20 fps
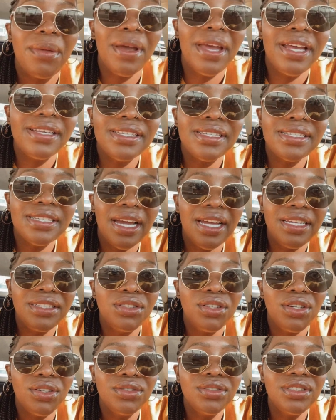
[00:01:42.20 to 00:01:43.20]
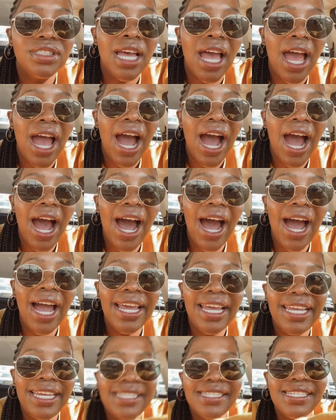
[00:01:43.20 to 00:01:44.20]
Wait, as a side note,
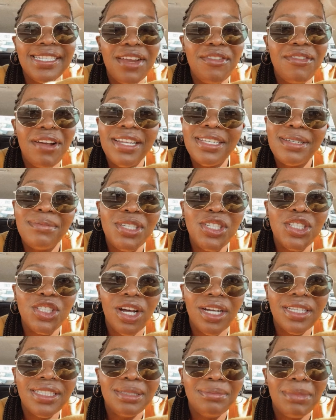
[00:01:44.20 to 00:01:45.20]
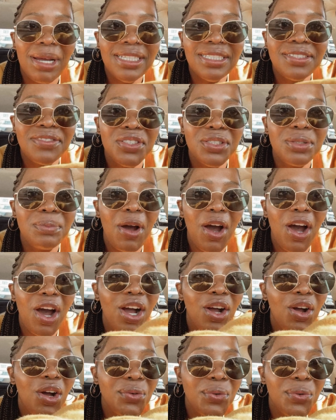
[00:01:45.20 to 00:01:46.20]
I yesterday randomly started Mansfield
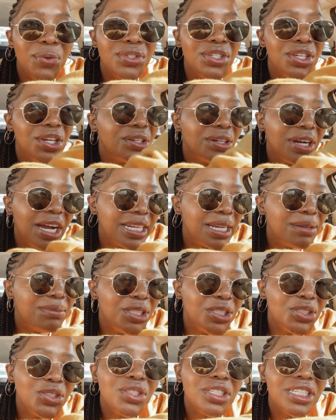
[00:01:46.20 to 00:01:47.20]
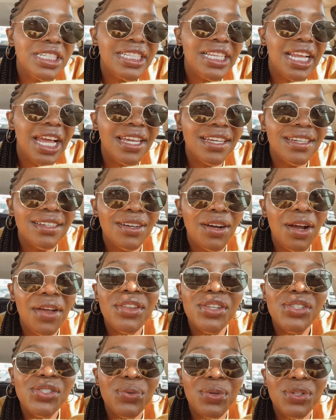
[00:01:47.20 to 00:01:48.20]
Park on audio, and I'm literally like at
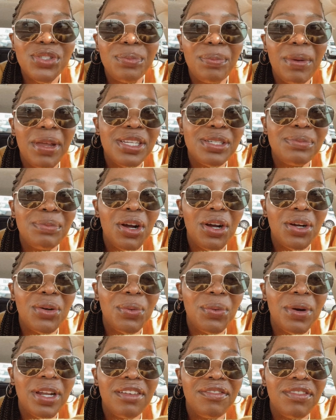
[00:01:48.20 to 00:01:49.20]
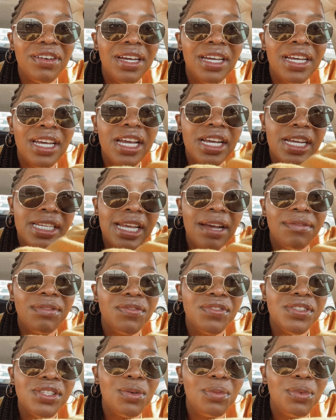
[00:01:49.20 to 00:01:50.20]
the 200-page mark or whatever, because I have the
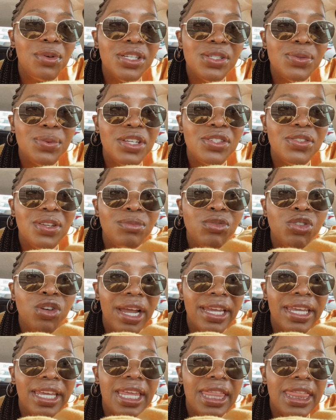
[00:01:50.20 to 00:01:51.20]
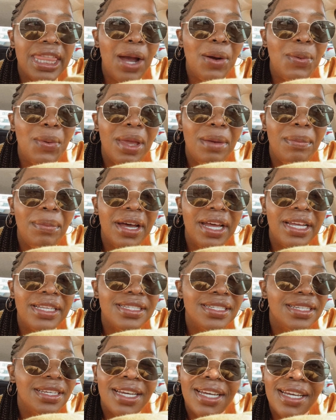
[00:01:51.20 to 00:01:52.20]
physical book as well, so I'm tracking it that way.
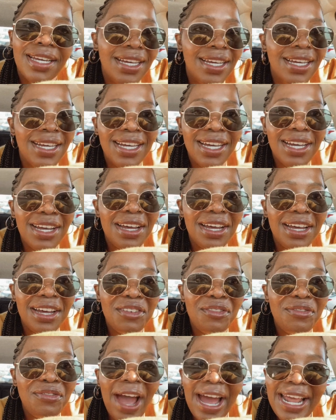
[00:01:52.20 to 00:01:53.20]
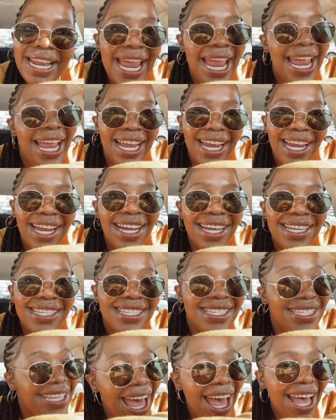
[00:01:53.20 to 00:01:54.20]
But Fanny,
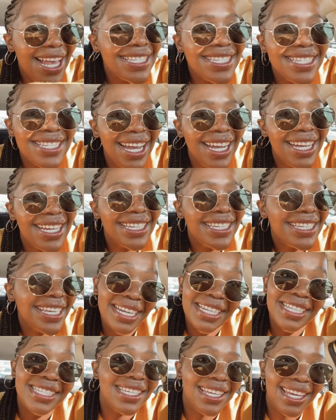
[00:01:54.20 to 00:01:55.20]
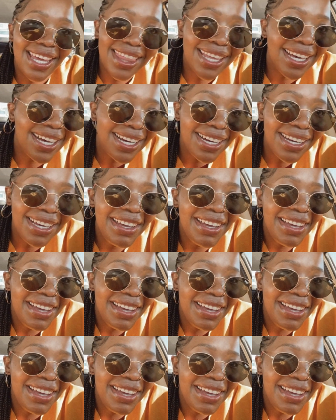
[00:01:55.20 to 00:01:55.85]
sis, get it together.